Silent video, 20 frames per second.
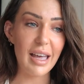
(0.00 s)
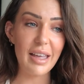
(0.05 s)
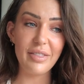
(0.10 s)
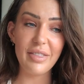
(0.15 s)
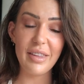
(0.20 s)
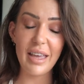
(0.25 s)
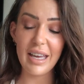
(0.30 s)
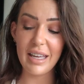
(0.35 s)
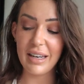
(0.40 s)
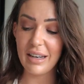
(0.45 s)

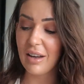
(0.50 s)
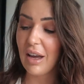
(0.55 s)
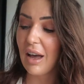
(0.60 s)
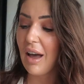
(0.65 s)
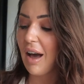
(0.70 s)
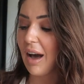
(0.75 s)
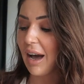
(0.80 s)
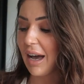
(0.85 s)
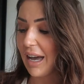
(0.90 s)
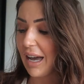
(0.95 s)
and then
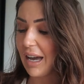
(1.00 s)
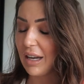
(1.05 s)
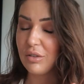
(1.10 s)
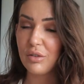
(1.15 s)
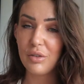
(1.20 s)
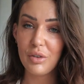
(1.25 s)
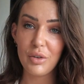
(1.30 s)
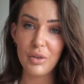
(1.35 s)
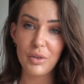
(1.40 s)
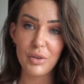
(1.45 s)
I
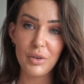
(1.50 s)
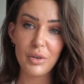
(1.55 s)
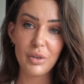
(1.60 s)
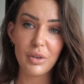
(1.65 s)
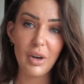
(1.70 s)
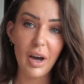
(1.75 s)
had to